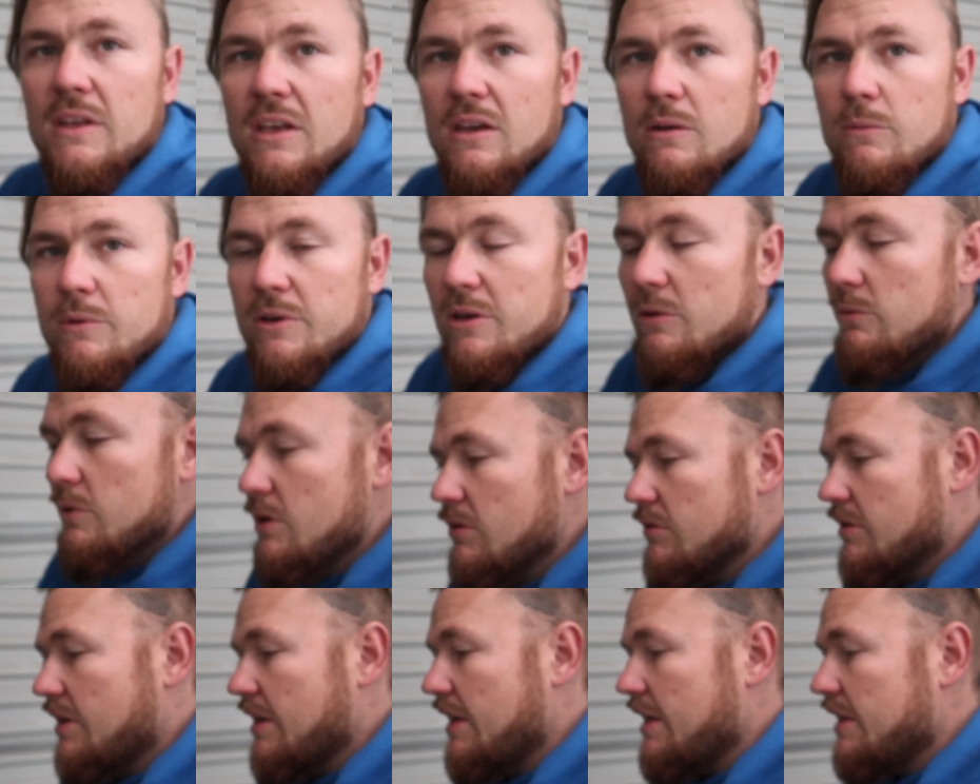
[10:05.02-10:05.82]
Yeah, when you
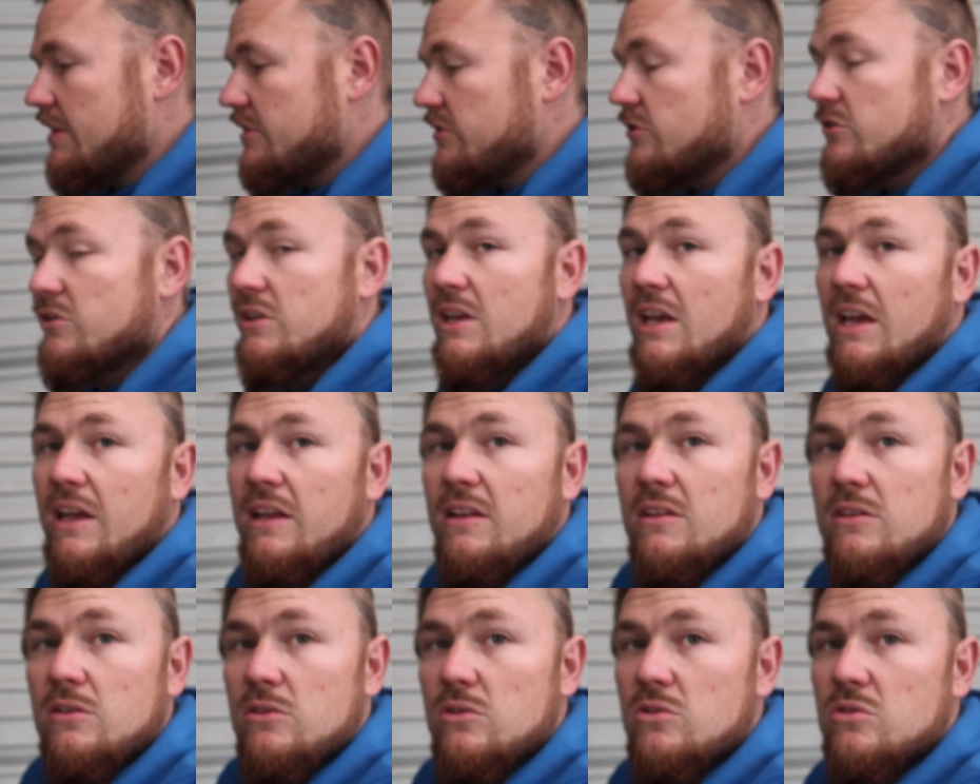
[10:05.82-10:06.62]
weld cast, you
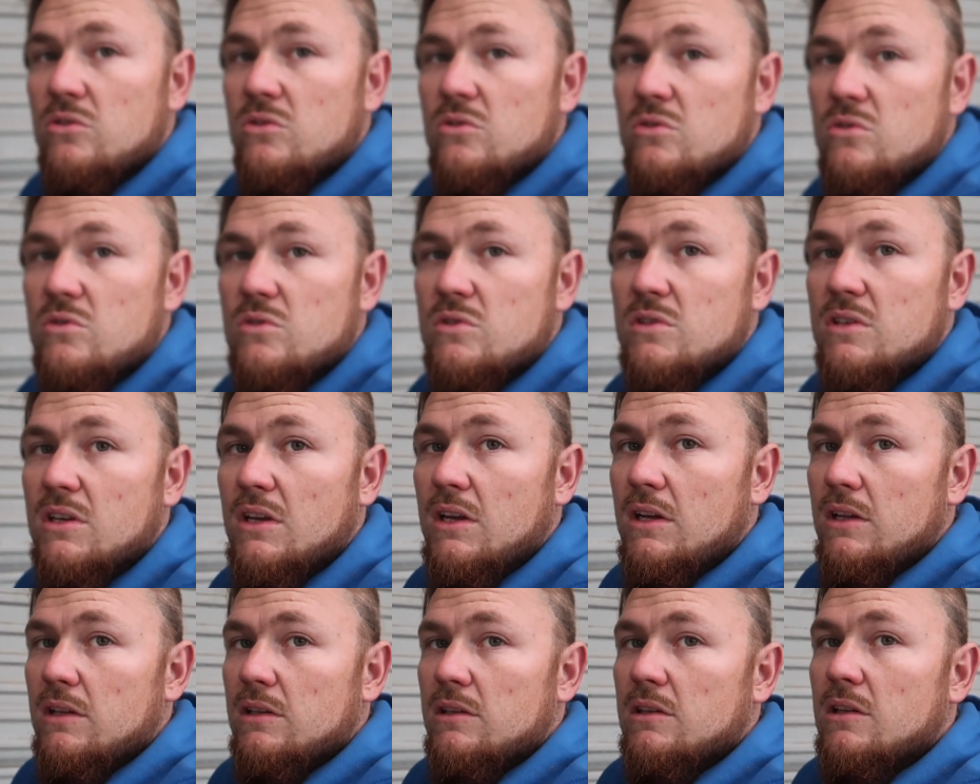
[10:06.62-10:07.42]
can use
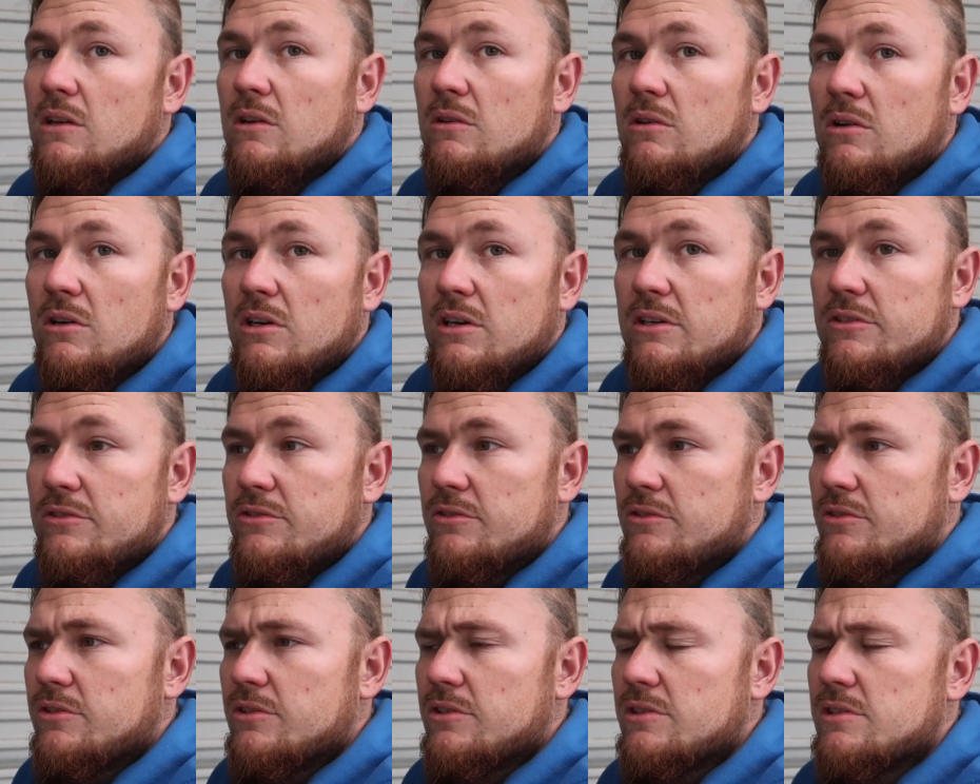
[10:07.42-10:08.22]
low
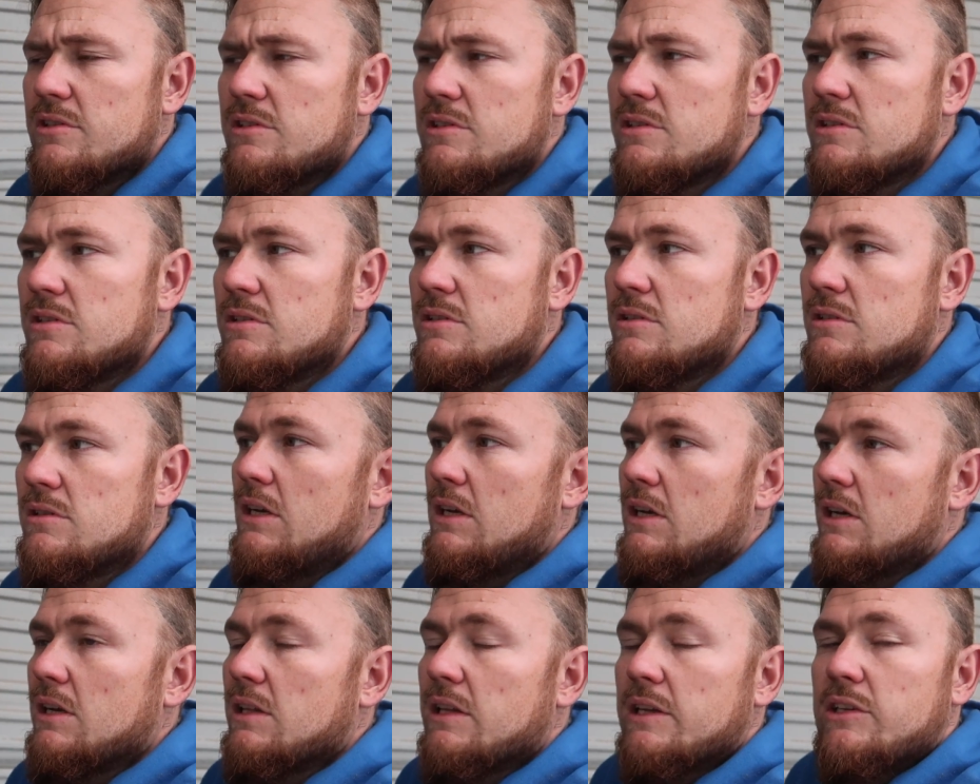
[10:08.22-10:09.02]
hydrogen
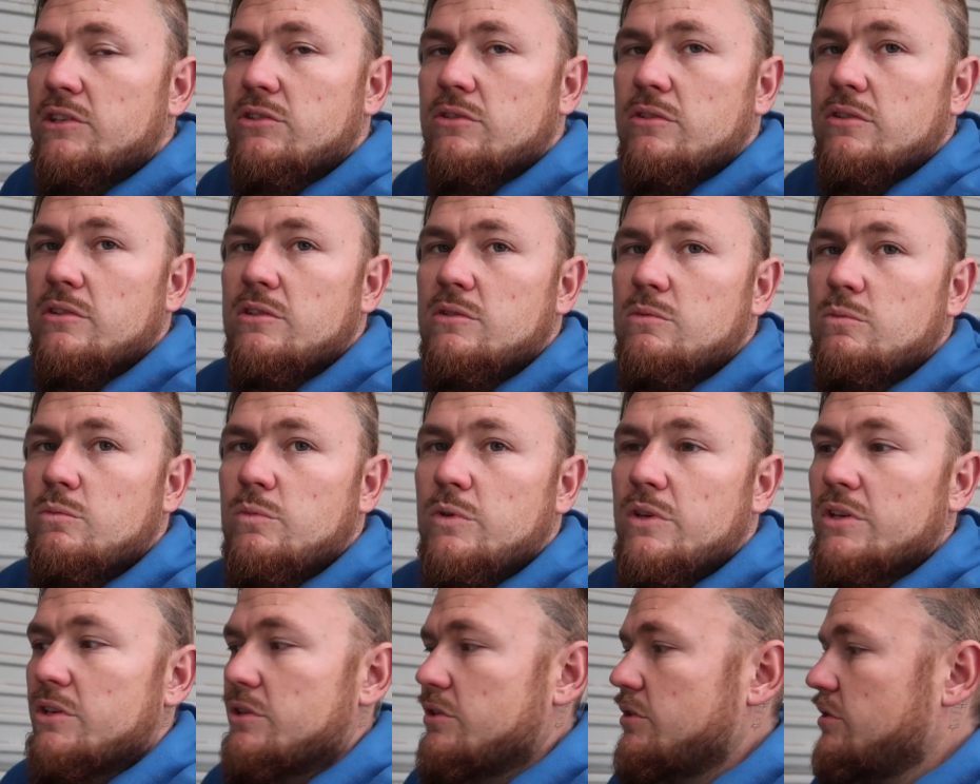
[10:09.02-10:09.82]
electrodes,
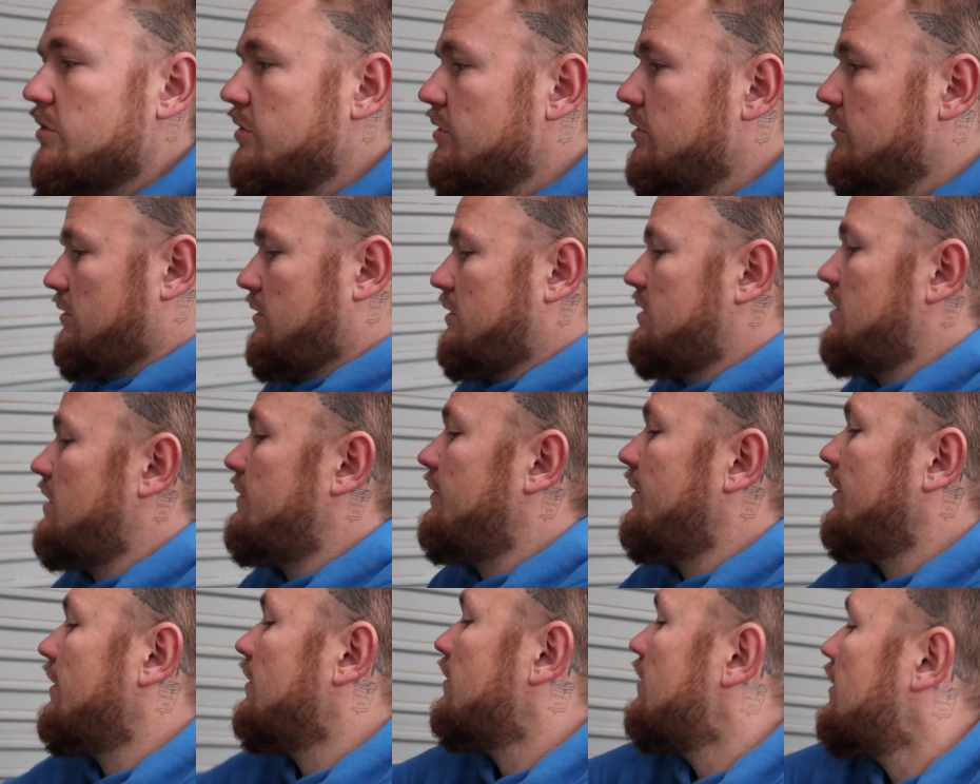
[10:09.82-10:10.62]
which
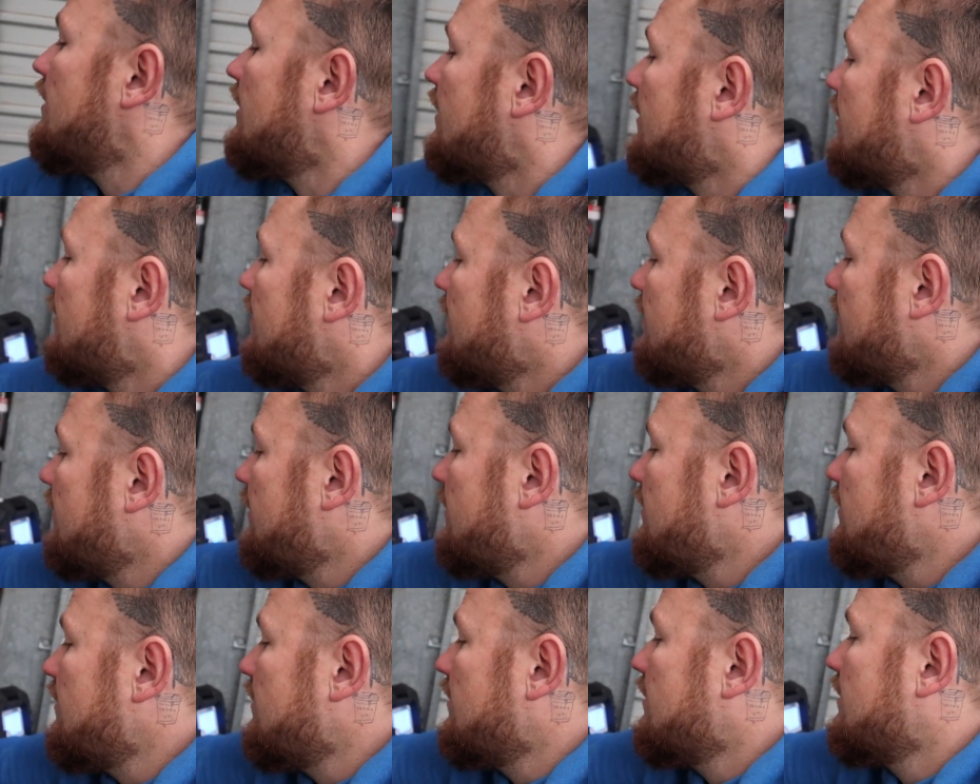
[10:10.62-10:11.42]
something like
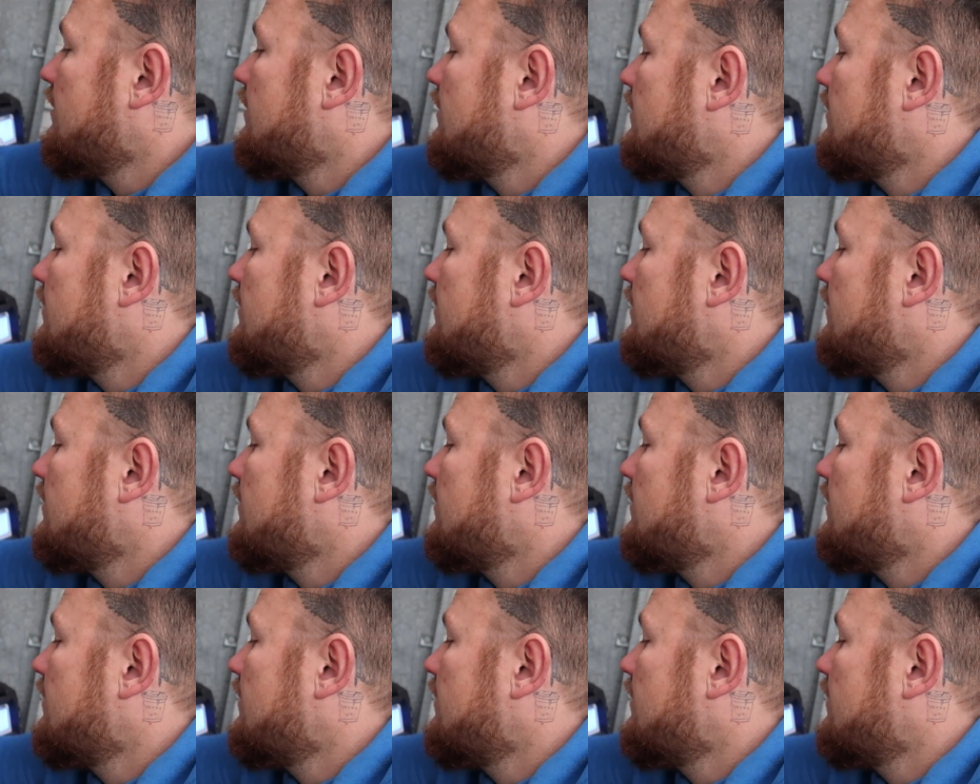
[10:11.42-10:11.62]
the